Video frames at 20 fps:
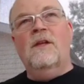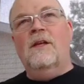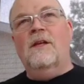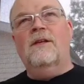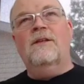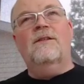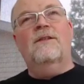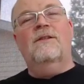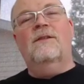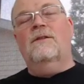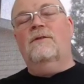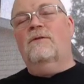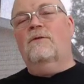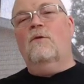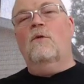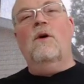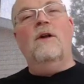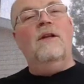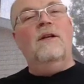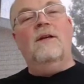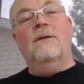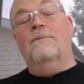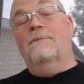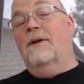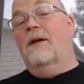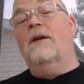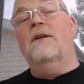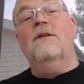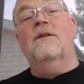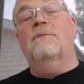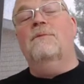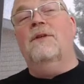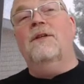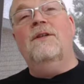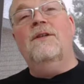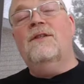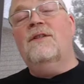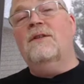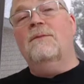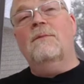it's quite a companion
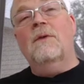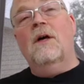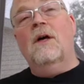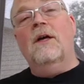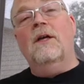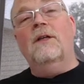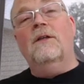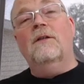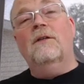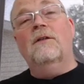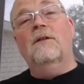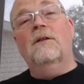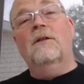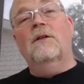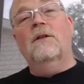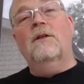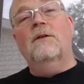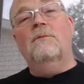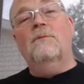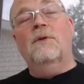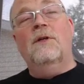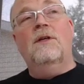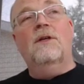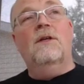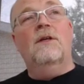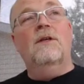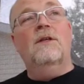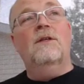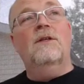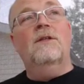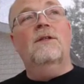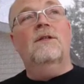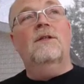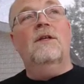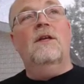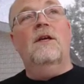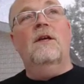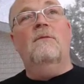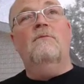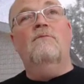piece to mine because
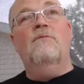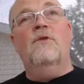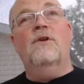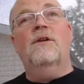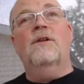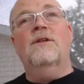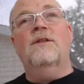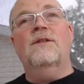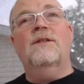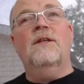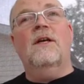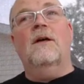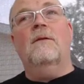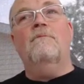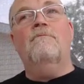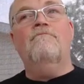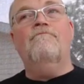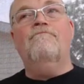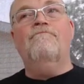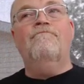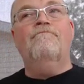it brings up